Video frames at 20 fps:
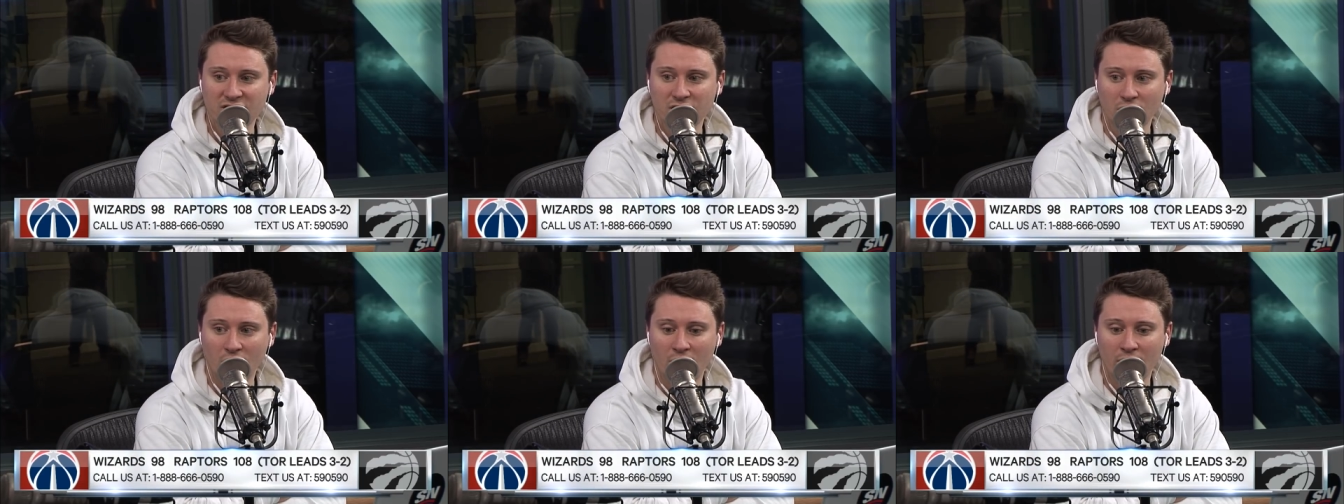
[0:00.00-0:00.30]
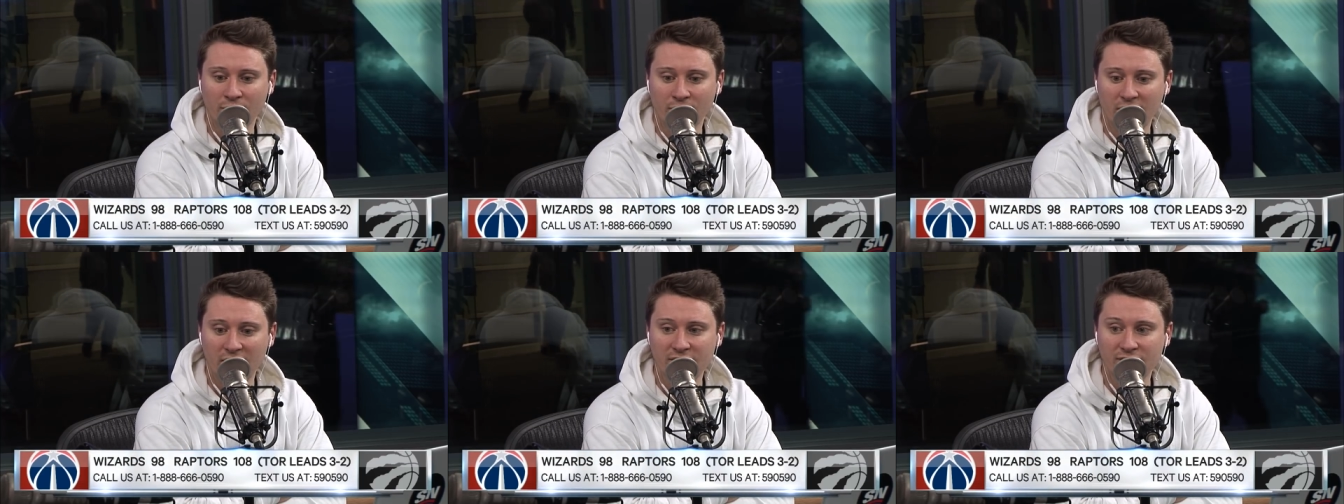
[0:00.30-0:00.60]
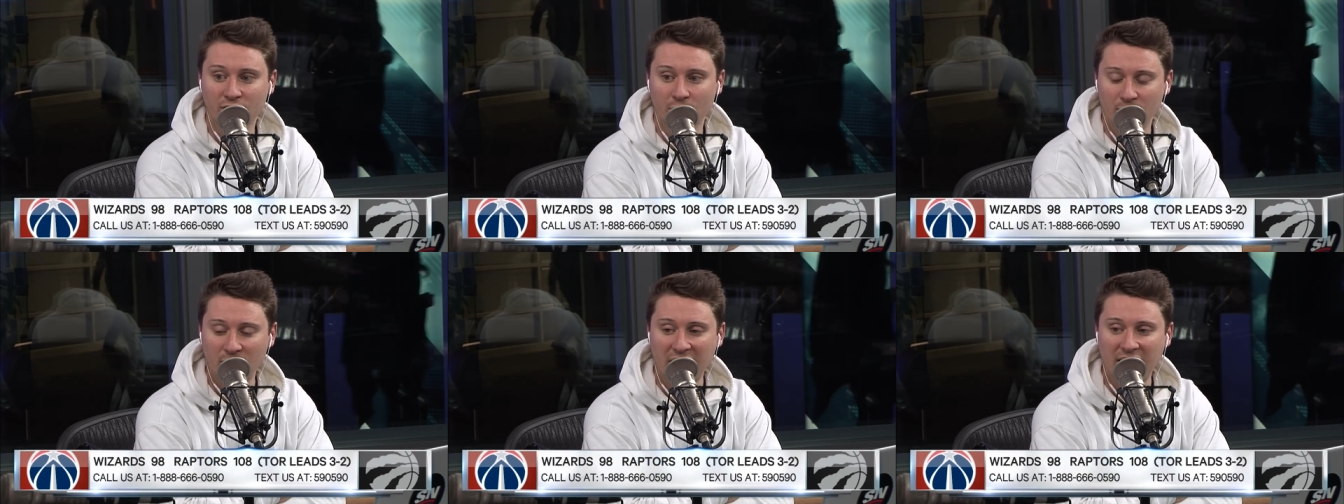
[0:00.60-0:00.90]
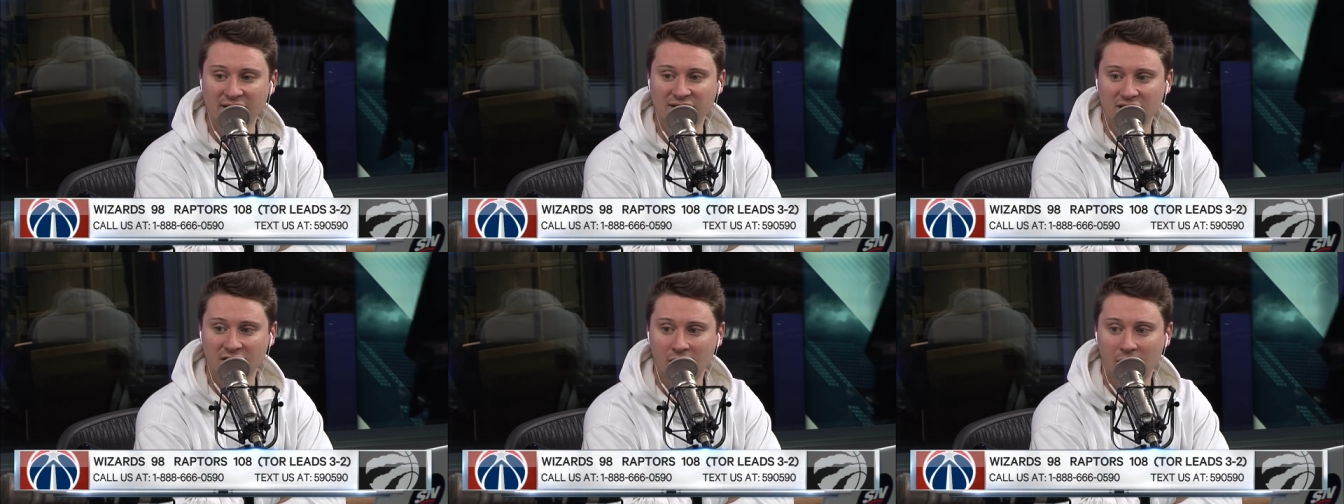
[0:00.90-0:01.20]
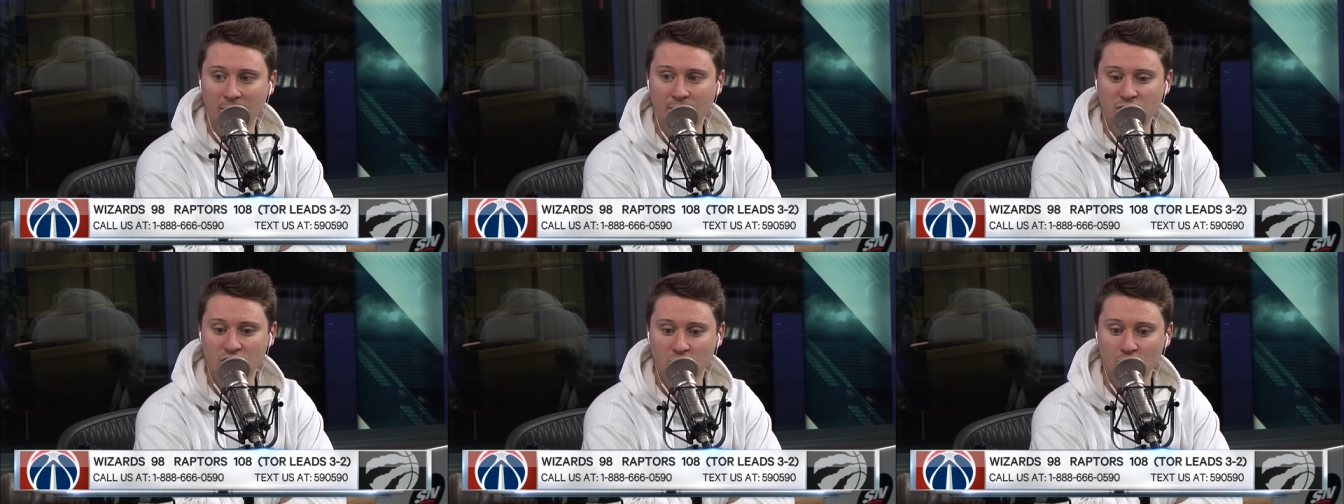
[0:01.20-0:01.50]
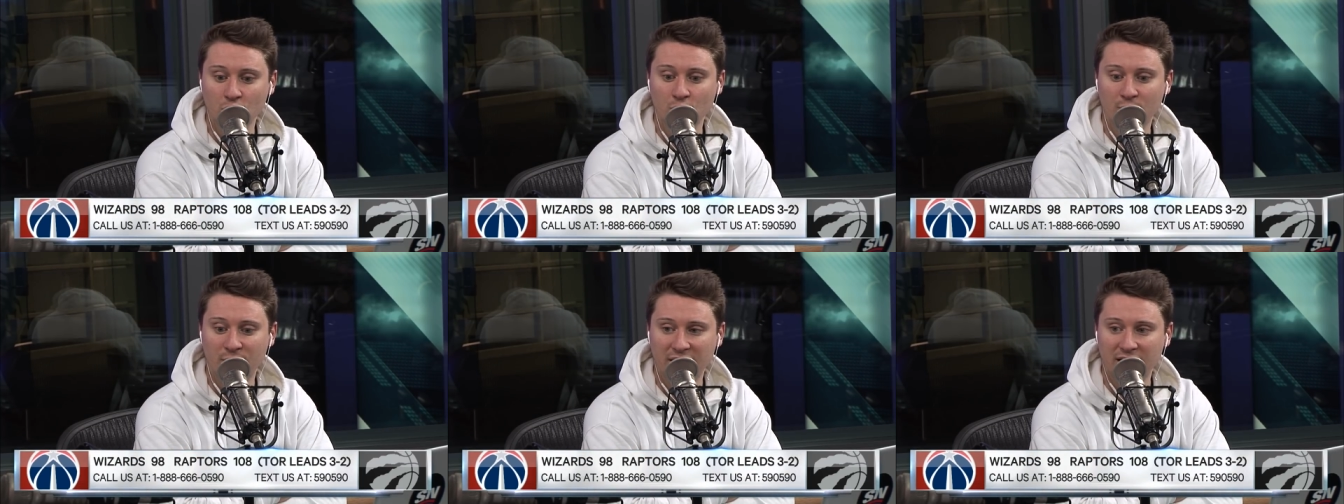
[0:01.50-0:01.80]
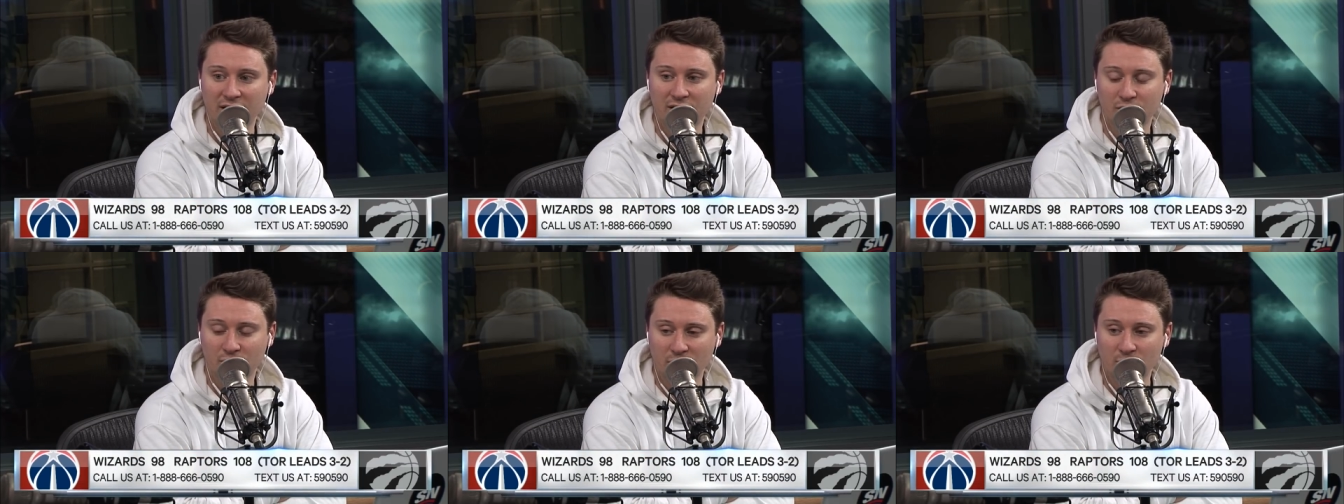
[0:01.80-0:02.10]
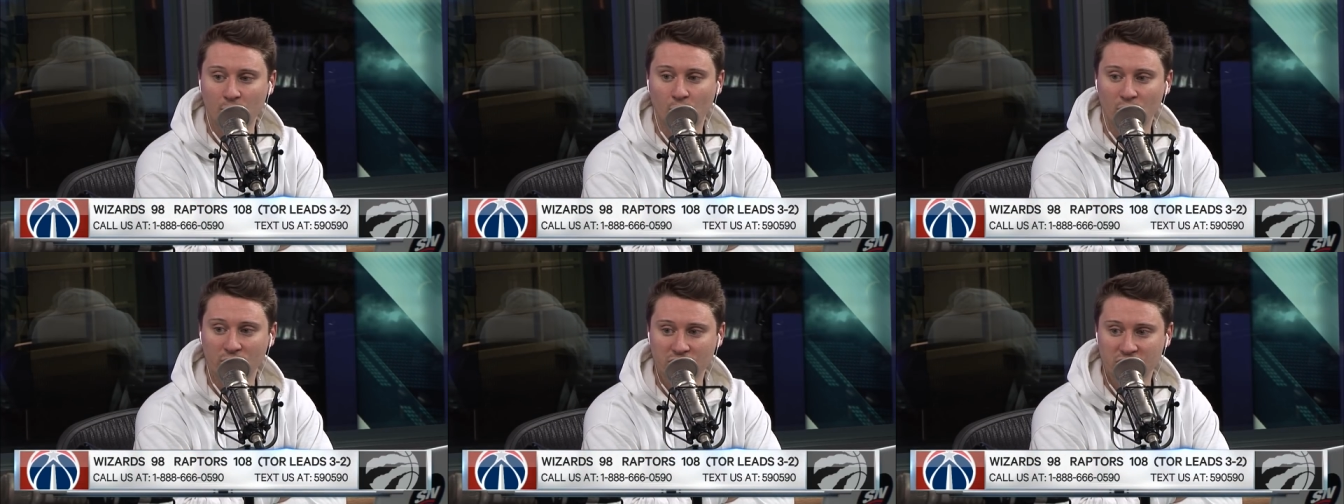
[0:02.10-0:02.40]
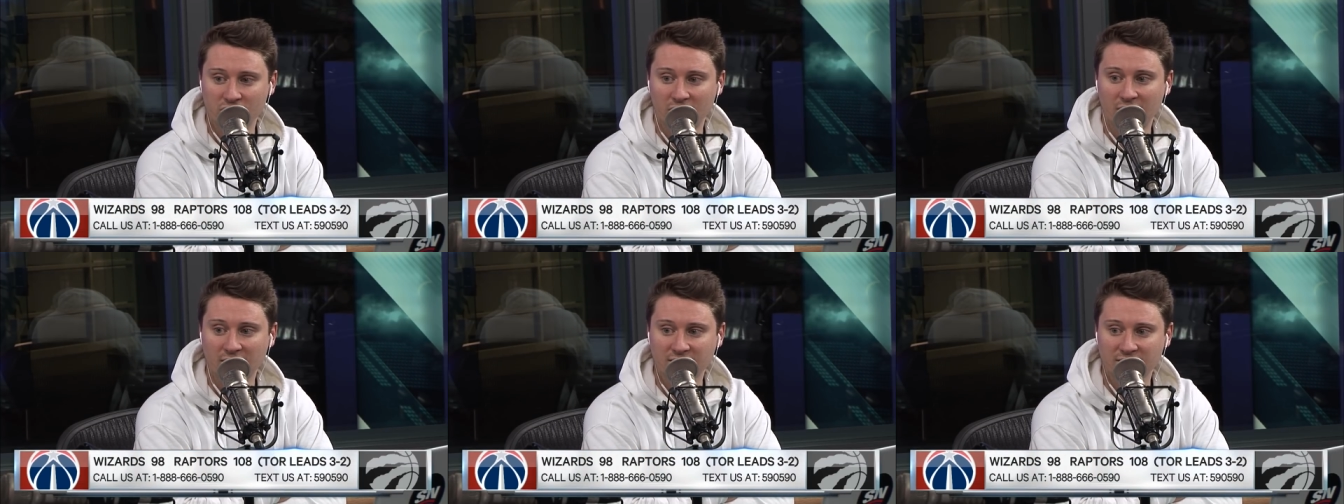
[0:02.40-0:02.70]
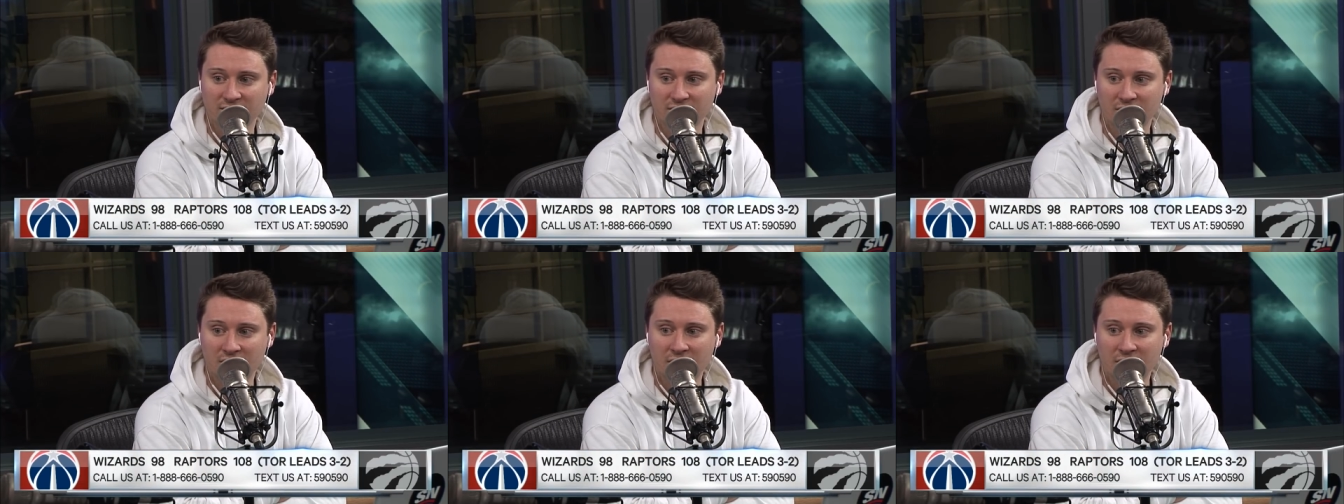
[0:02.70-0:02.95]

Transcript: DeLon Wright for passing up two big three-point shots.